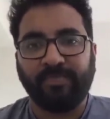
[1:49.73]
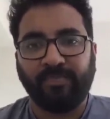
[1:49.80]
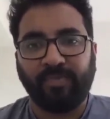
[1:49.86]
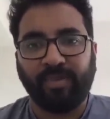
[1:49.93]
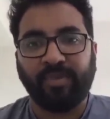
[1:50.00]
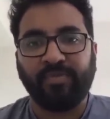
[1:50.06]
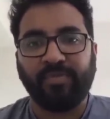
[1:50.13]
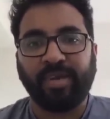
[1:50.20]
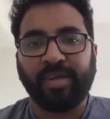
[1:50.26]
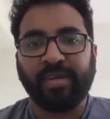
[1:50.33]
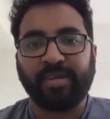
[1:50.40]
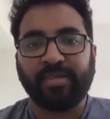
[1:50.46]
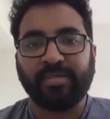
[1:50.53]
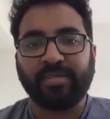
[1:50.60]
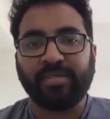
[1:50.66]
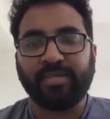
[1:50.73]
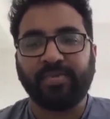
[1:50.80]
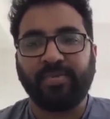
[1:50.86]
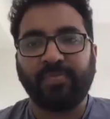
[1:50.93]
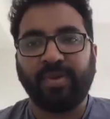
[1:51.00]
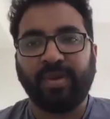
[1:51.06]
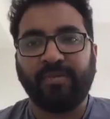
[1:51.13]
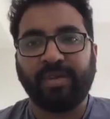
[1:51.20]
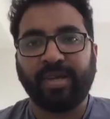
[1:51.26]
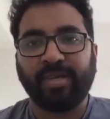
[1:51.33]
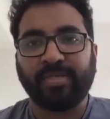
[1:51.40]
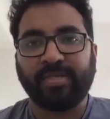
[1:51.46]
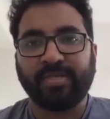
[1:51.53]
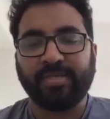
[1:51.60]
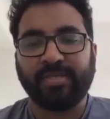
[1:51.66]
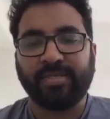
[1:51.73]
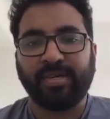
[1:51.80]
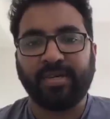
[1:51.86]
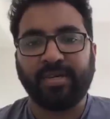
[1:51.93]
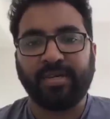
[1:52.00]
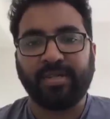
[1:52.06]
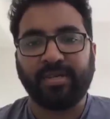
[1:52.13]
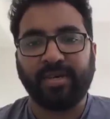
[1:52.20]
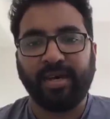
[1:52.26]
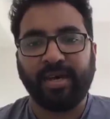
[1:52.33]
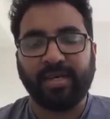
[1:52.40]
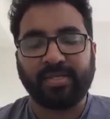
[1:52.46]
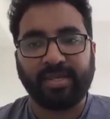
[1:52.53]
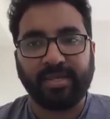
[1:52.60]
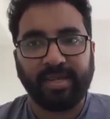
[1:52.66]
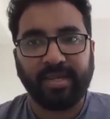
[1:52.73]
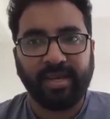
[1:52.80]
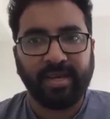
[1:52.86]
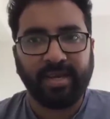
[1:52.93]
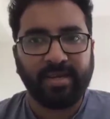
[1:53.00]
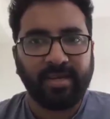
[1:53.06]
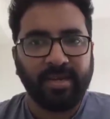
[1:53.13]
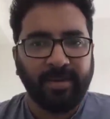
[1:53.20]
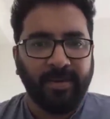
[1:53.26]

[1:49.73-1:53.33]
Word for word: one of the main concerns people have raised is uh, the anxiety and